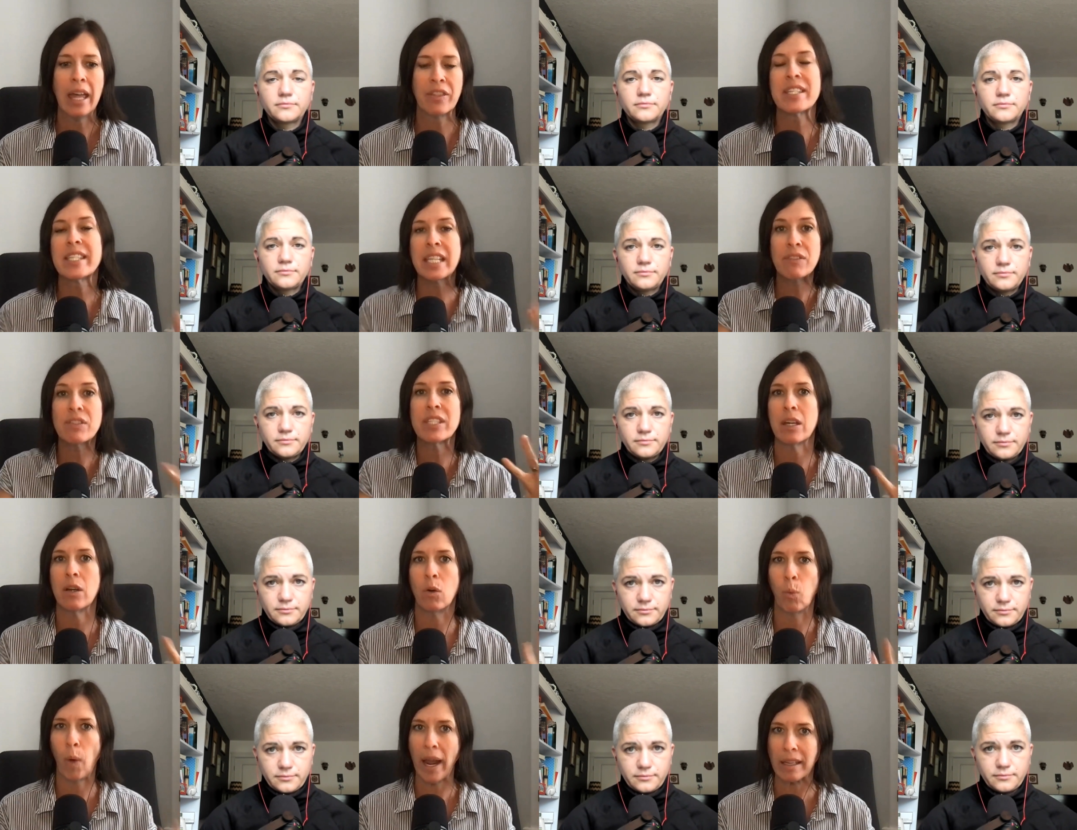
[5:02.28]
Speaker 1: this gives it
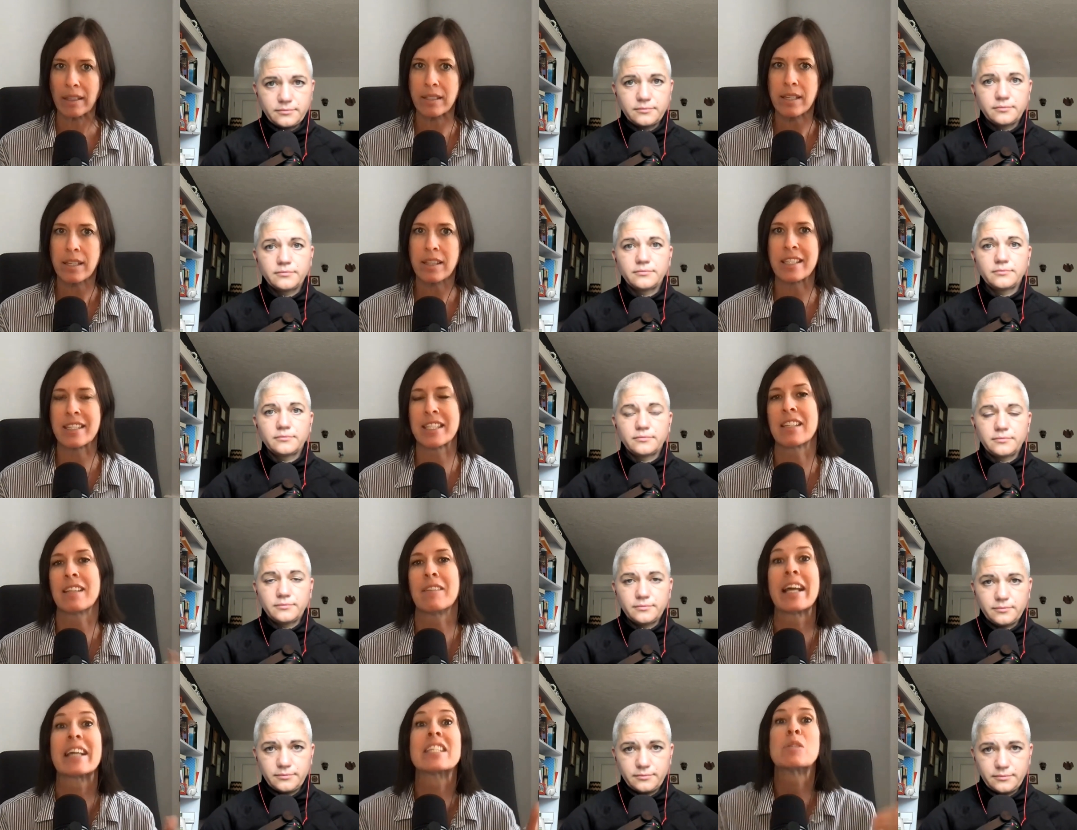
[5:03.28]
weight. This
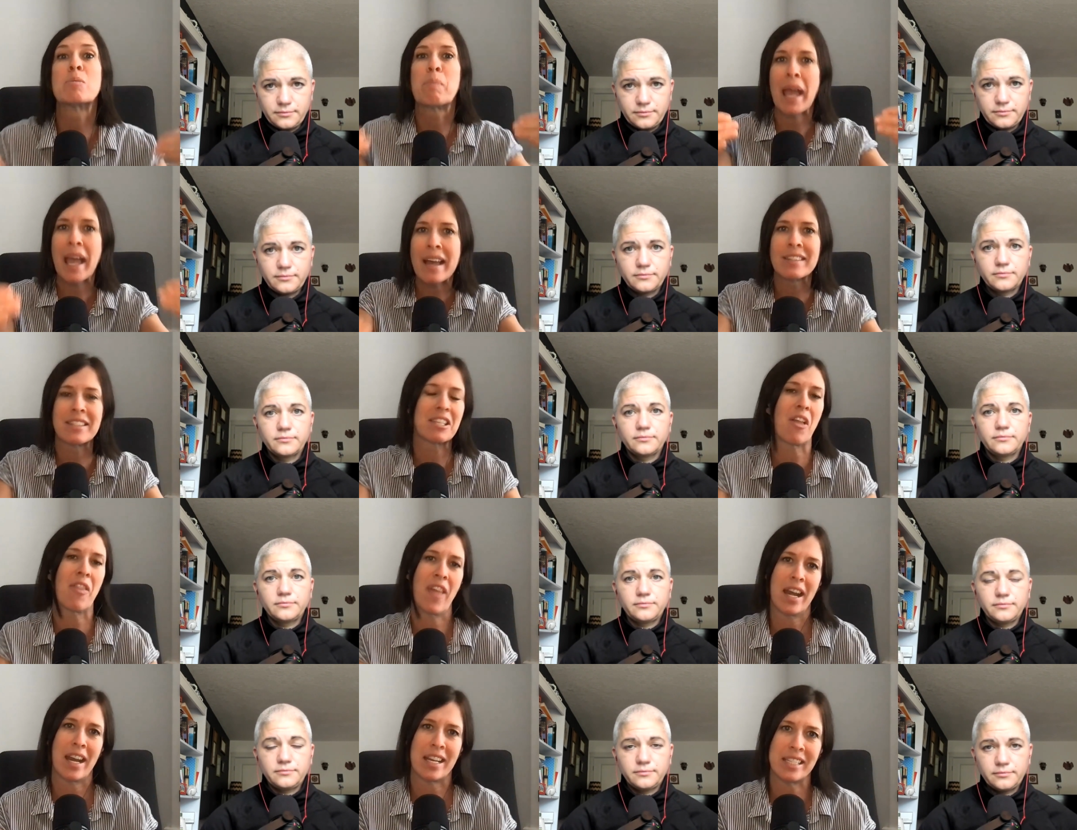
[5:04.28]
expands on
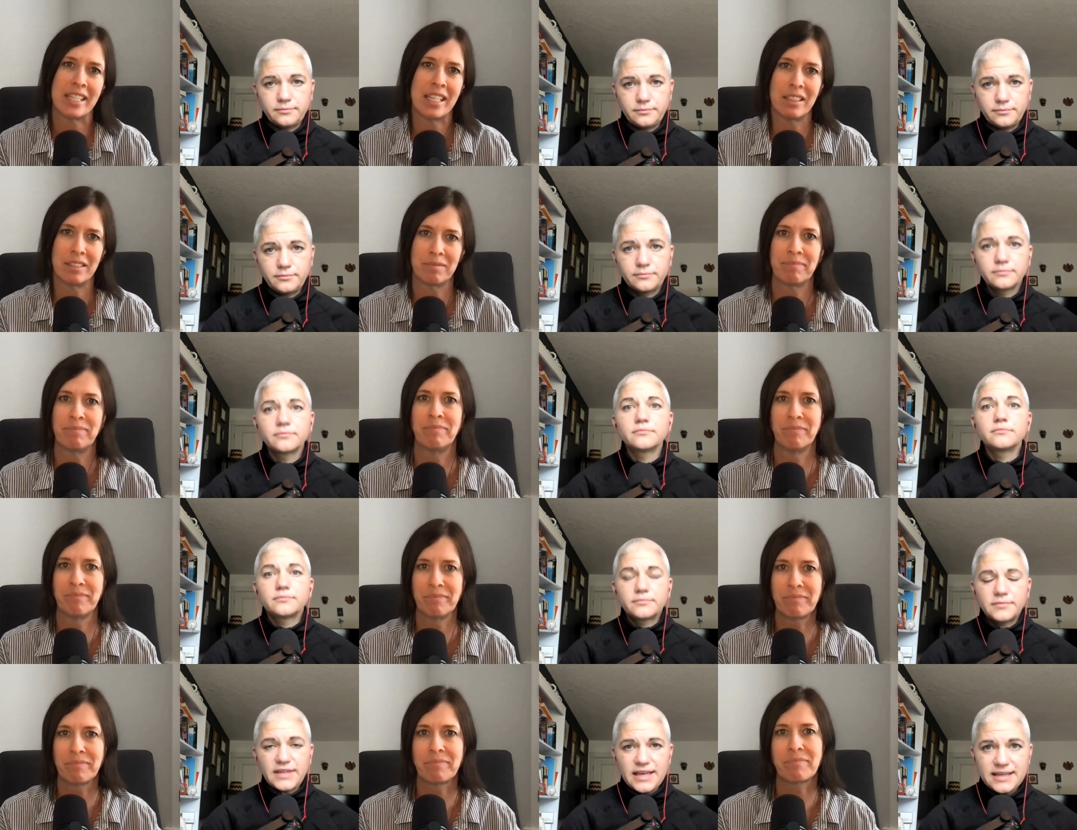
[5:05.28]
Speaker 2: that idea.
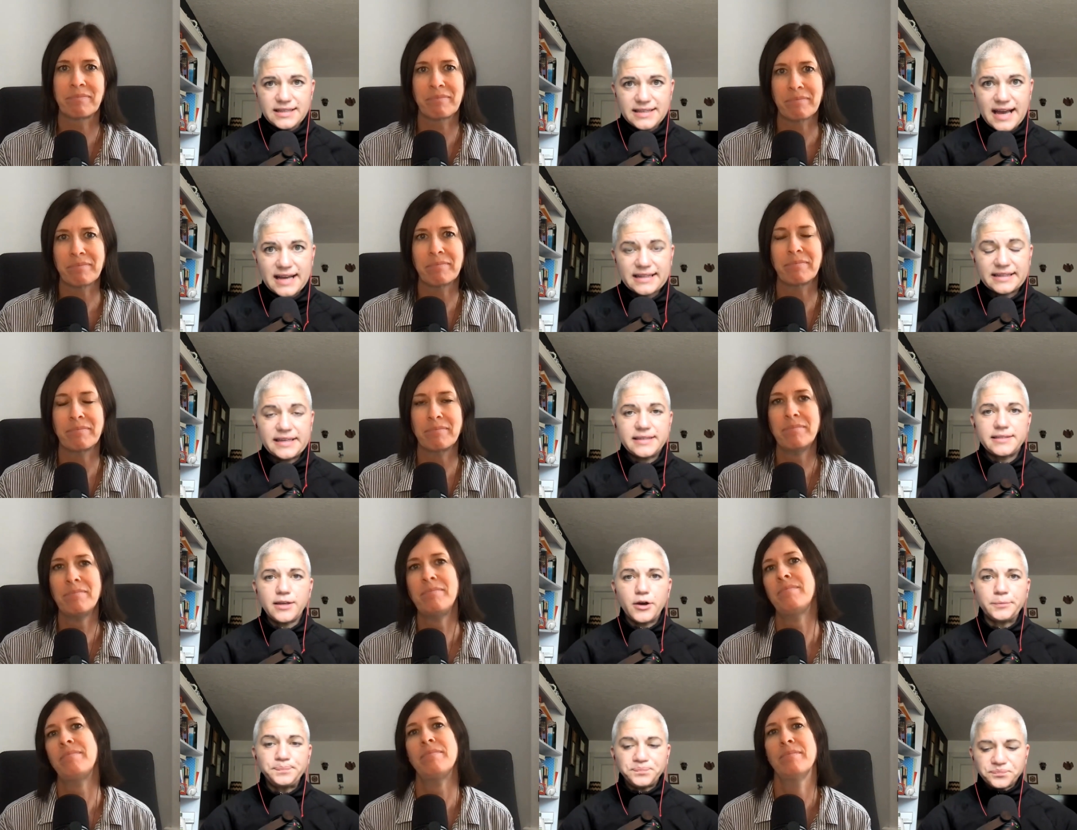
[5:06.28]
Exactly.
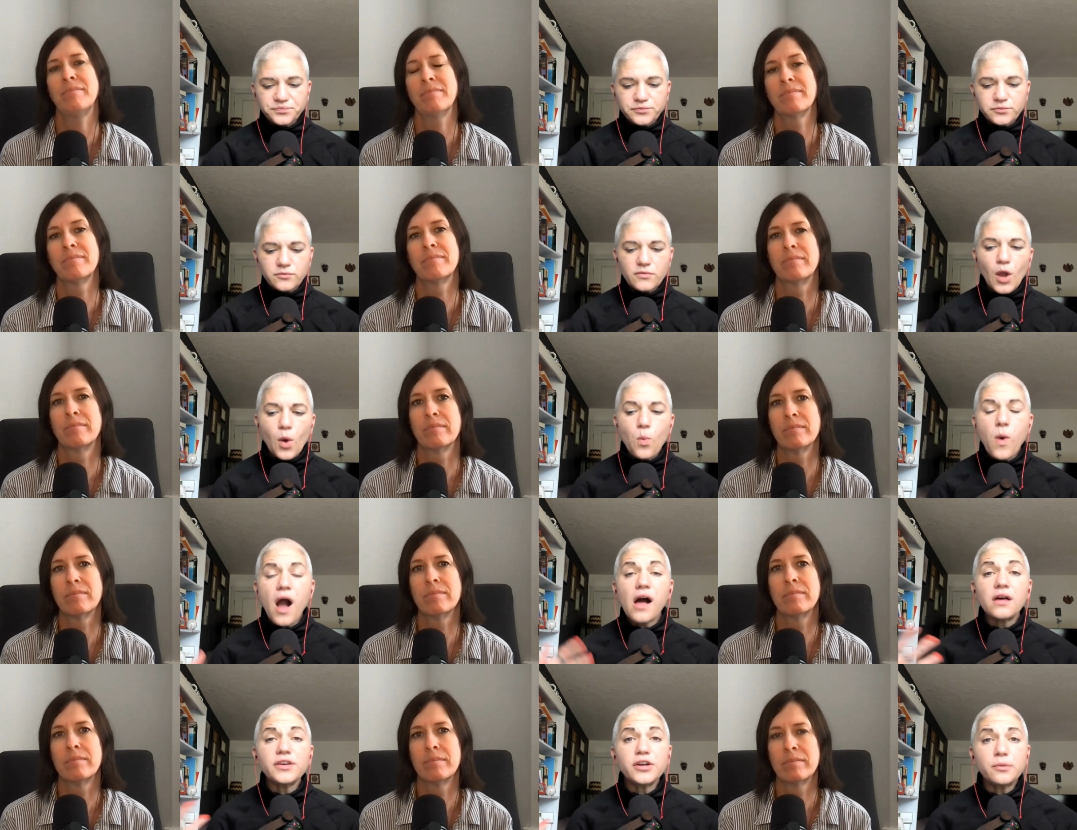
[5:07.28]
So
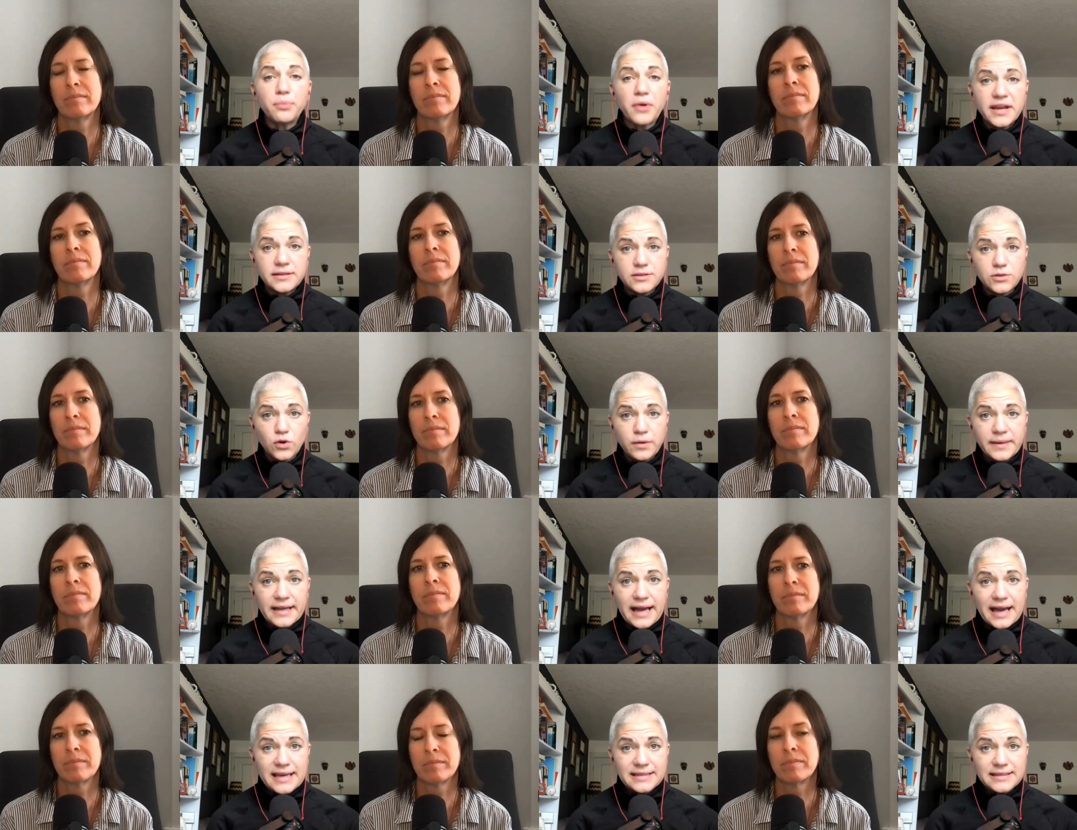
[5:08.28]
while you're brainstorming,
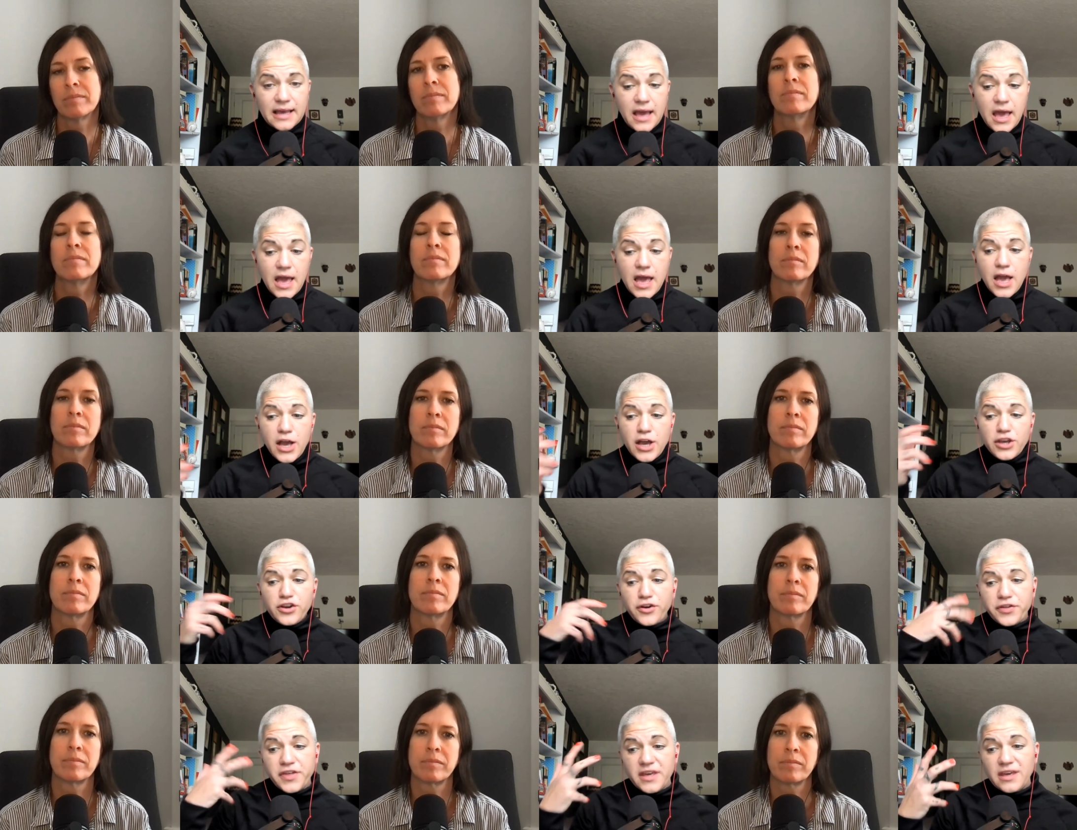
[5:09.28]
guys,
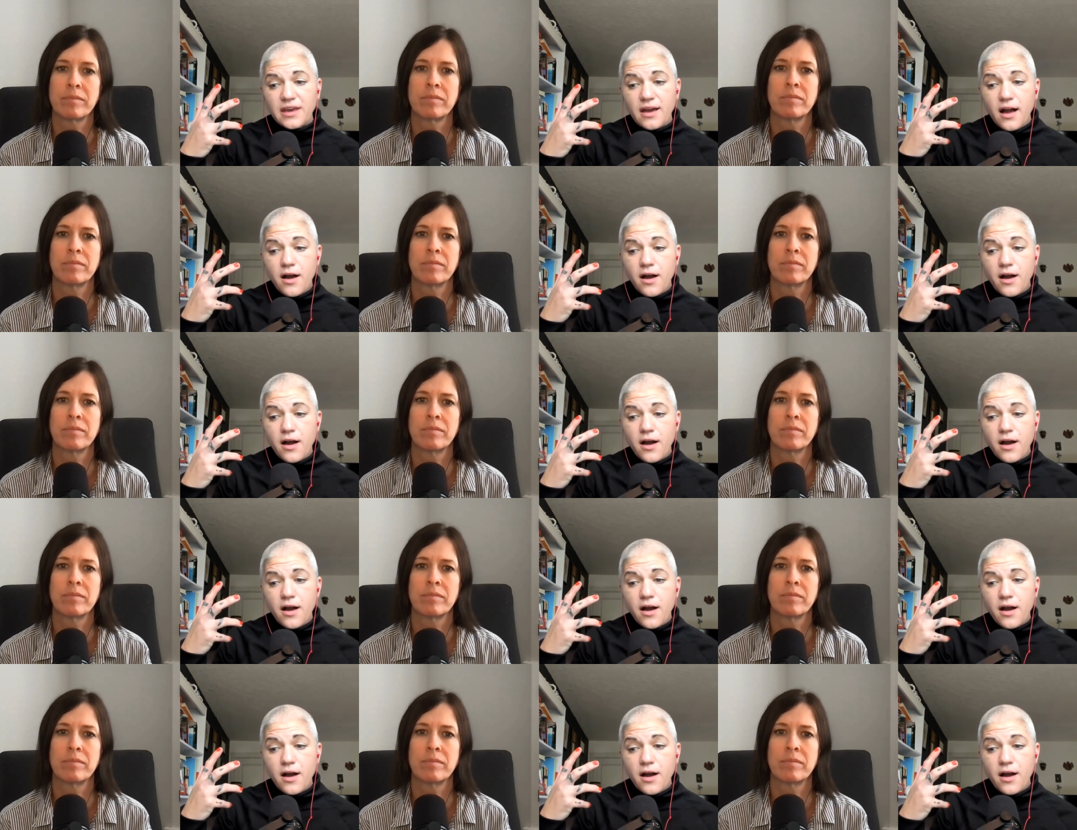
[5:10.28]
you're thinking